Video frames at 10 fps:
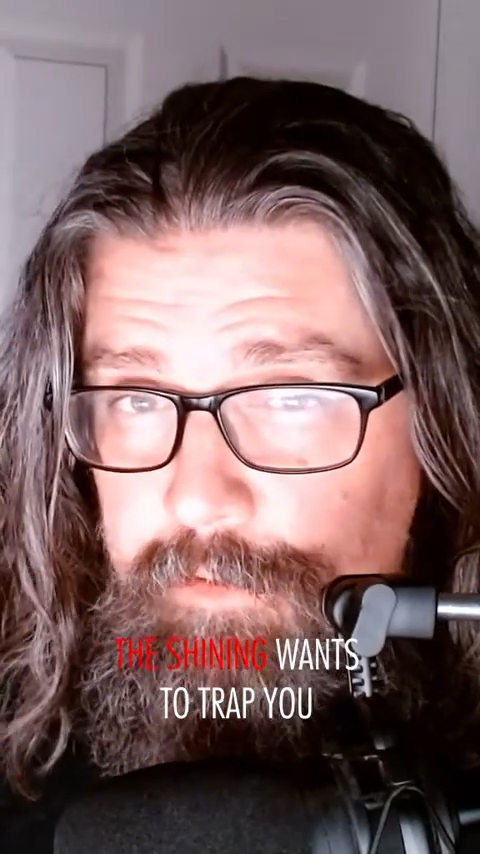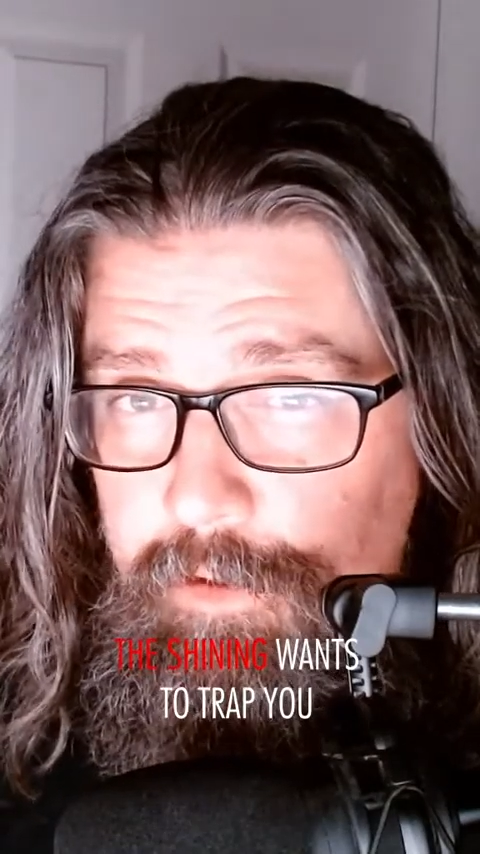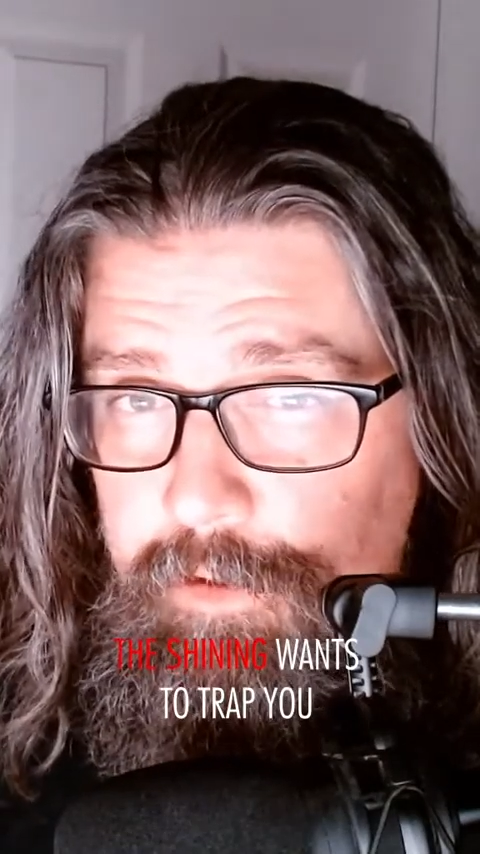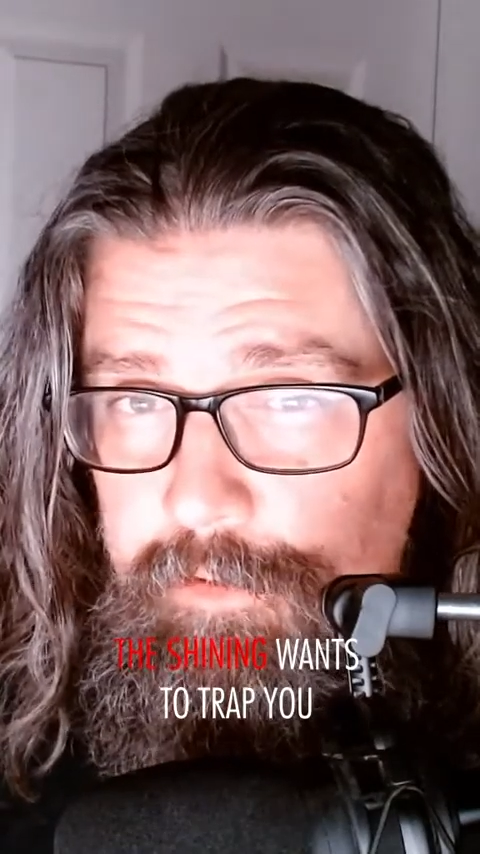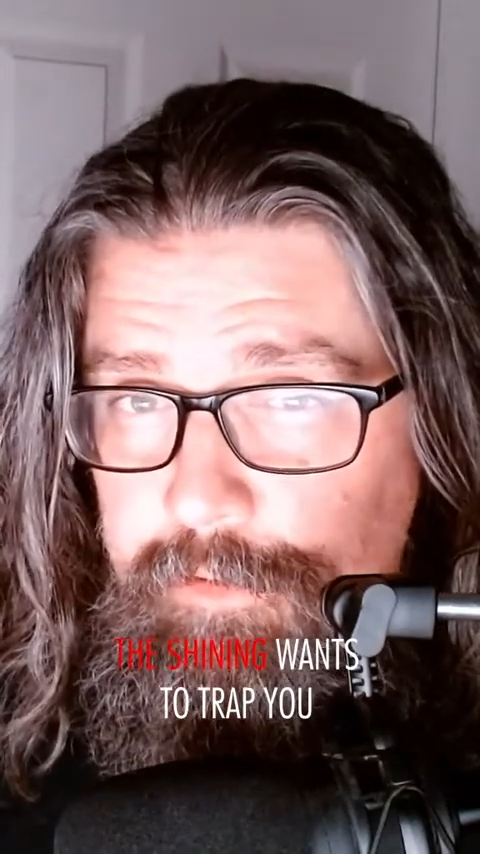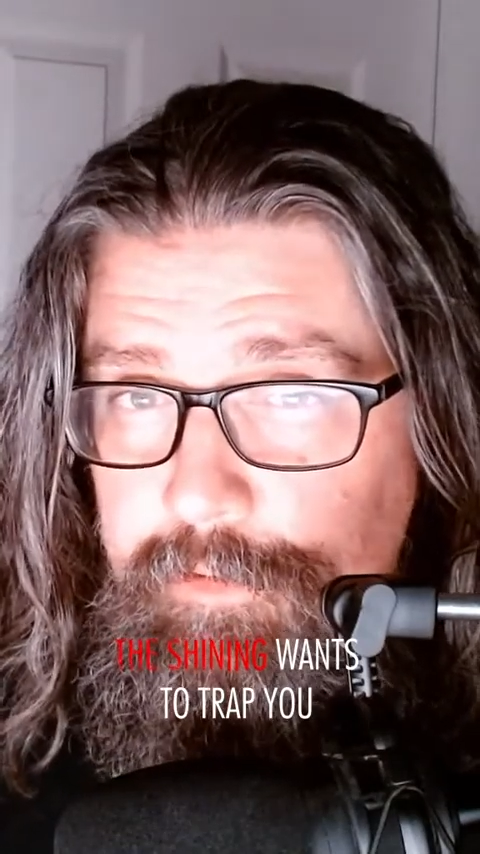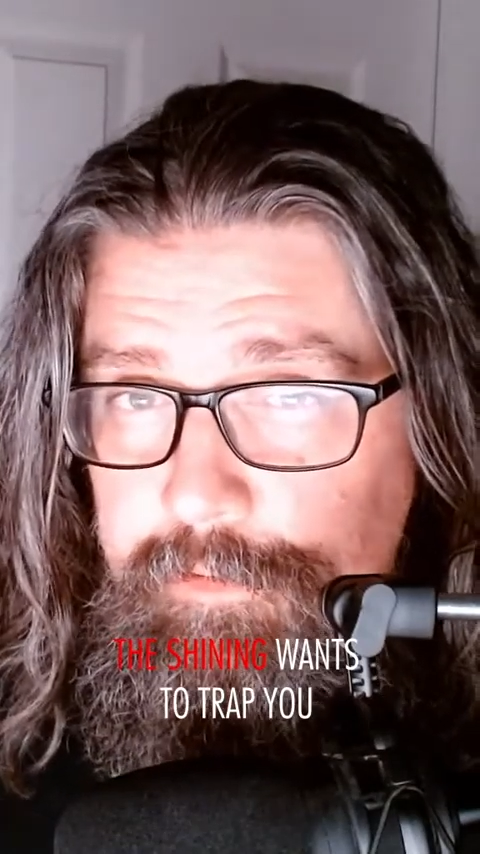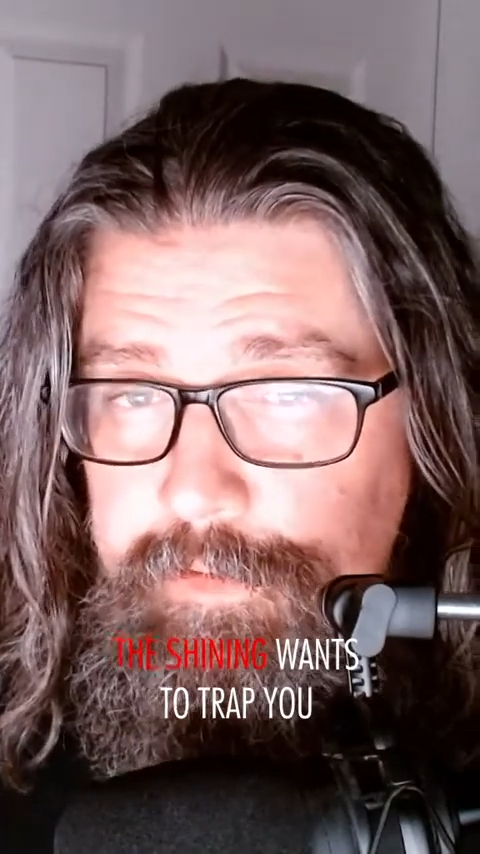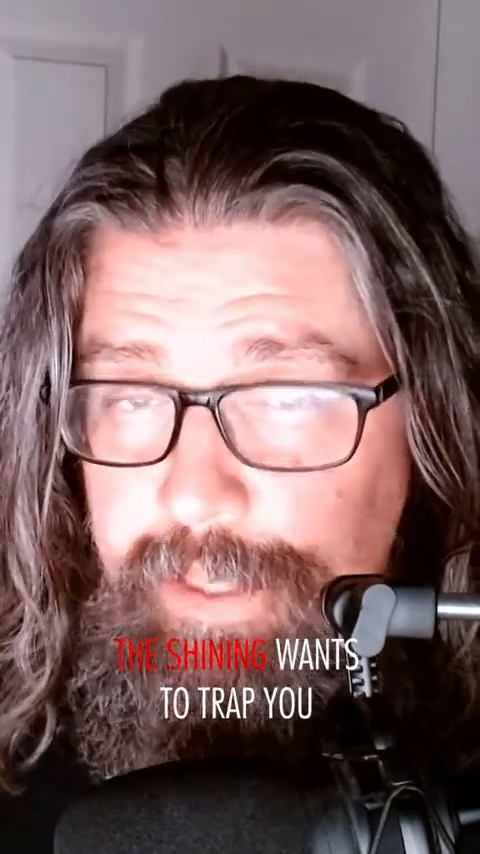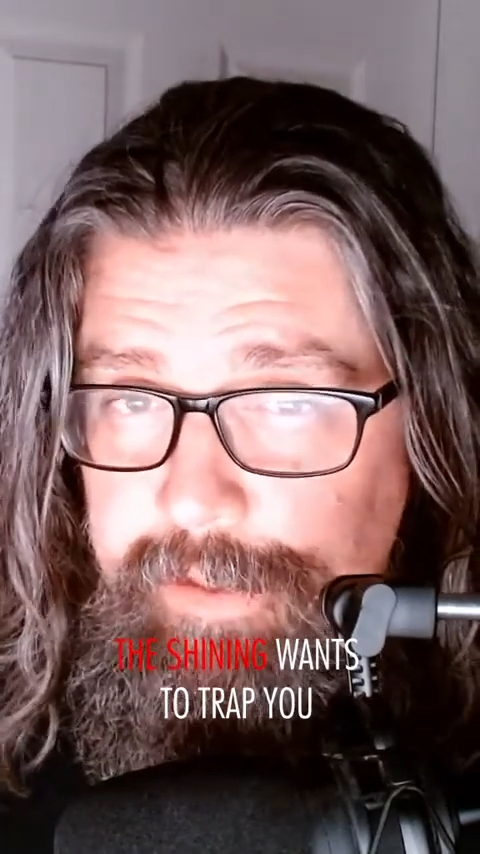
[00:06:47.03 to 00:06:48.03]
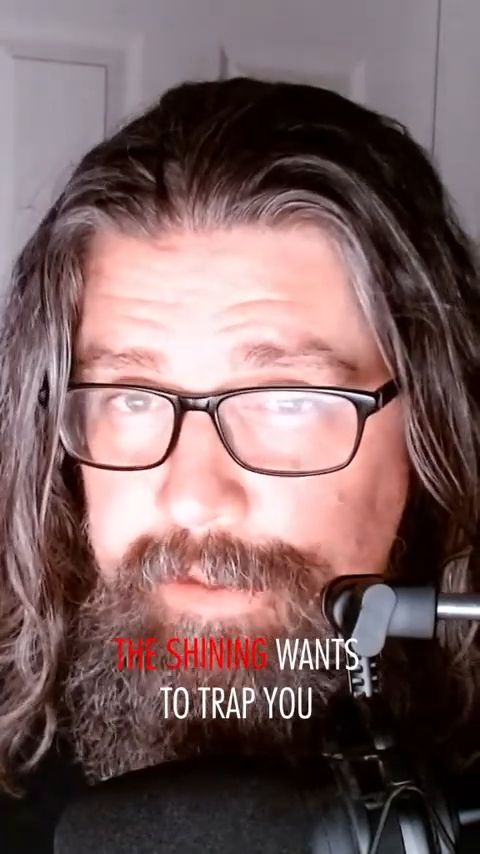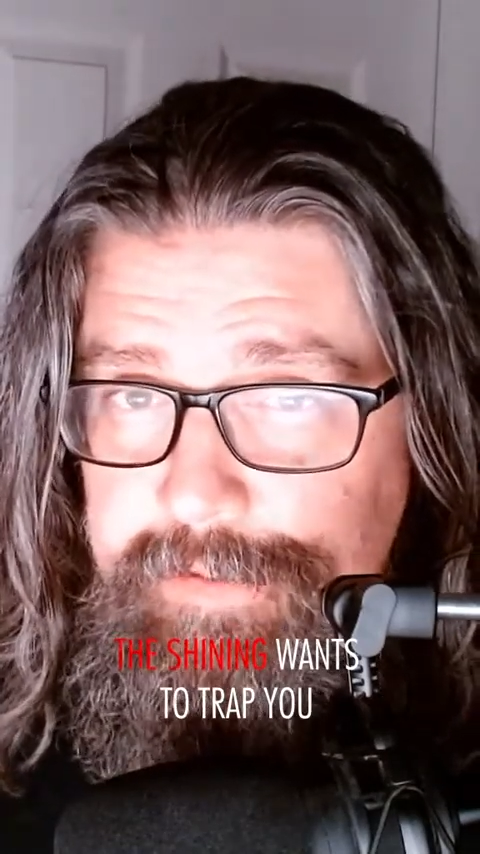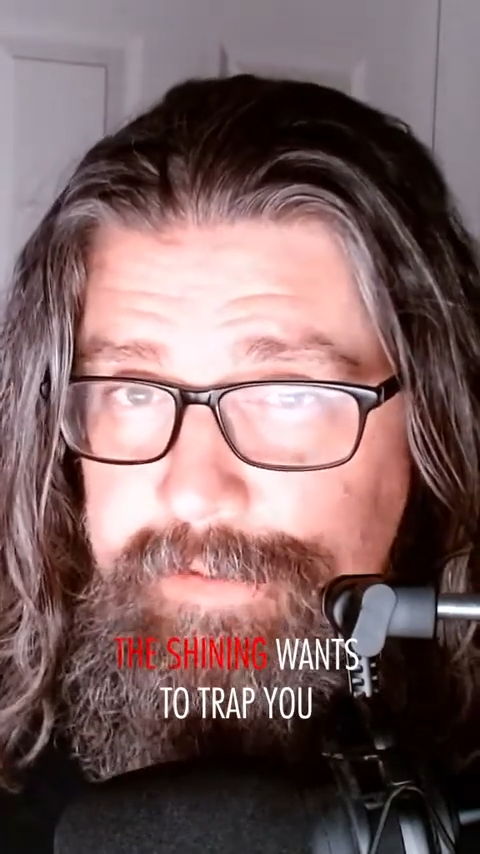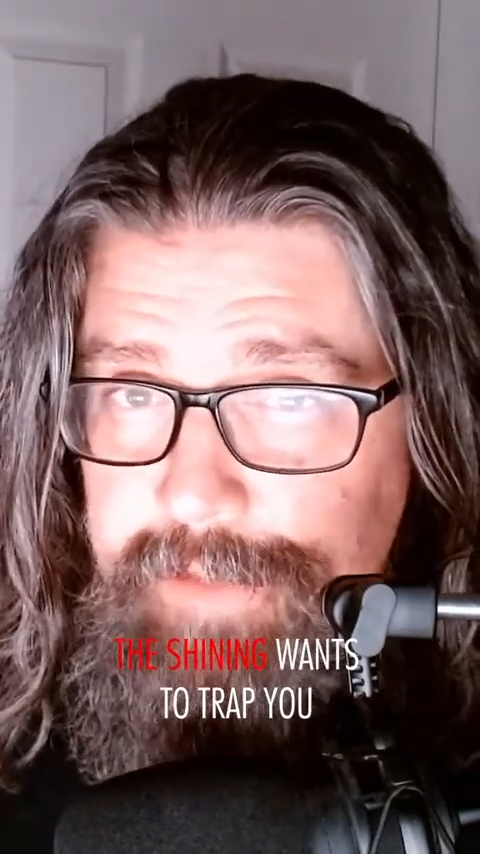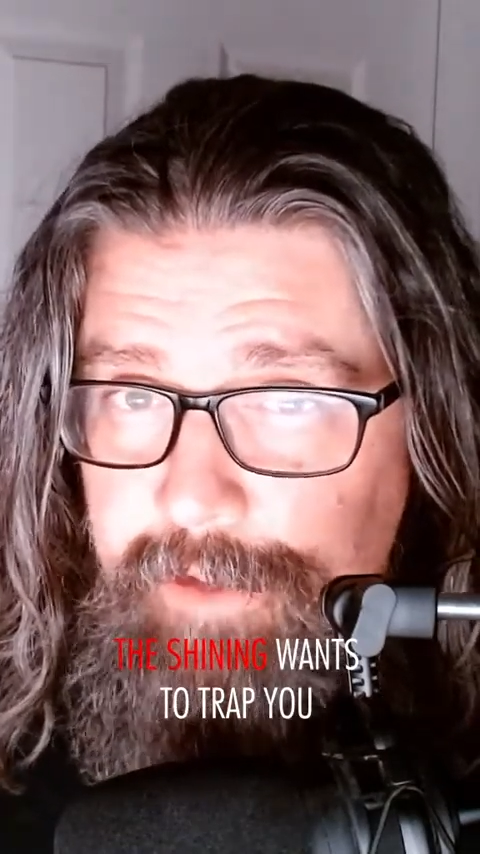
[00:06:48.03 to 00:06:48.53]
alcohol,
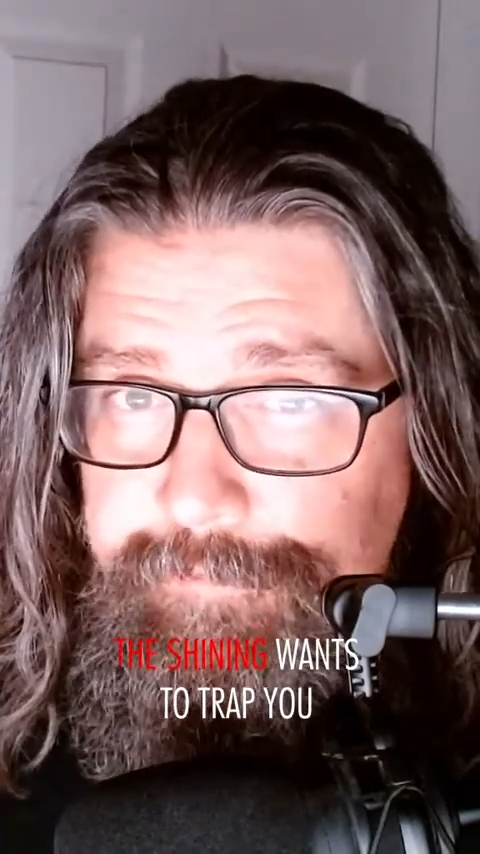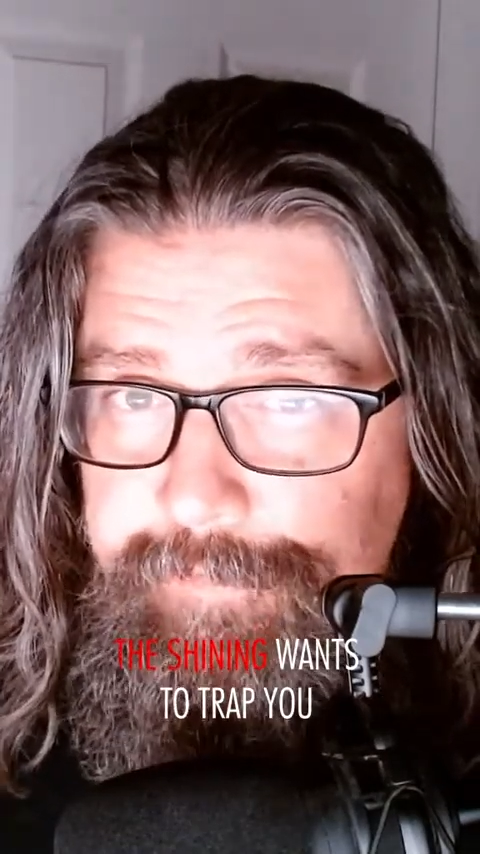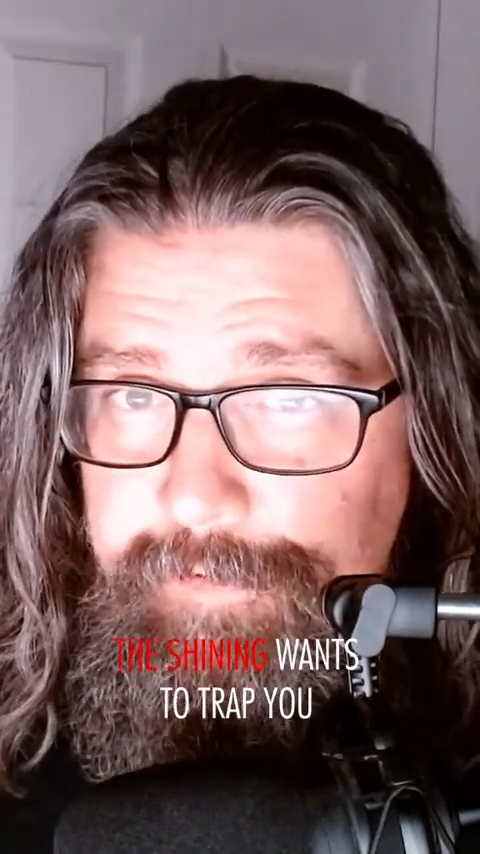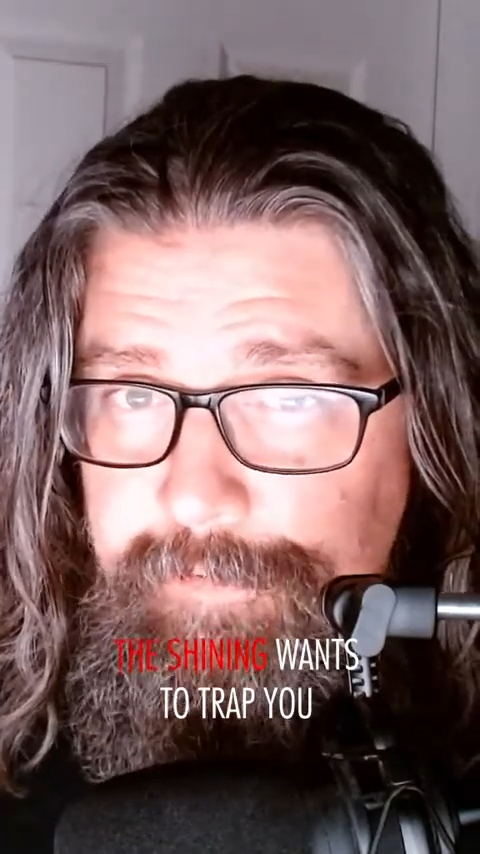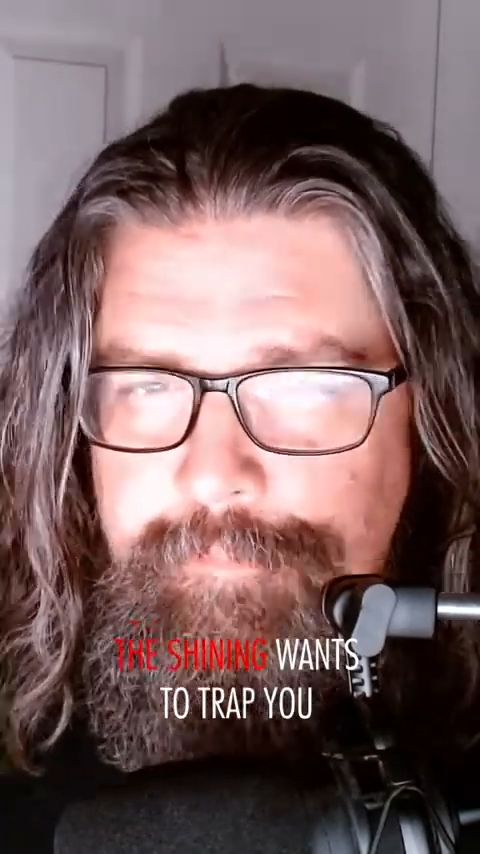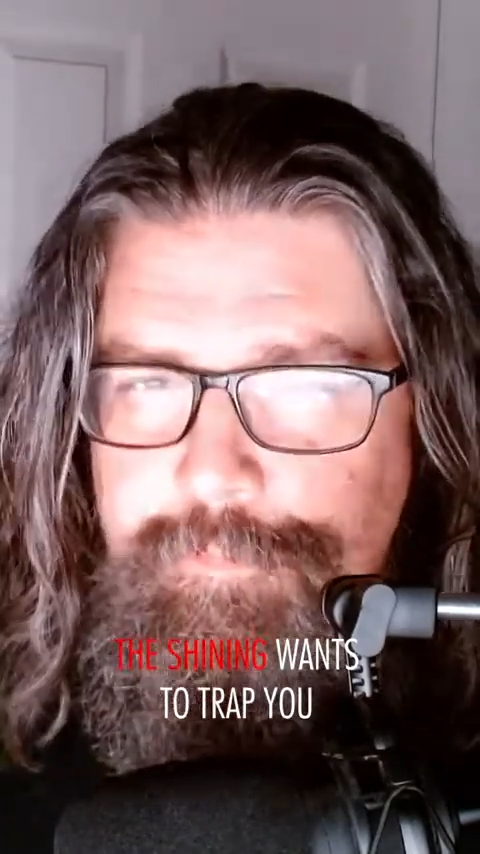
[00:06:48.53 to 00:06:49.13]
Danny is safe.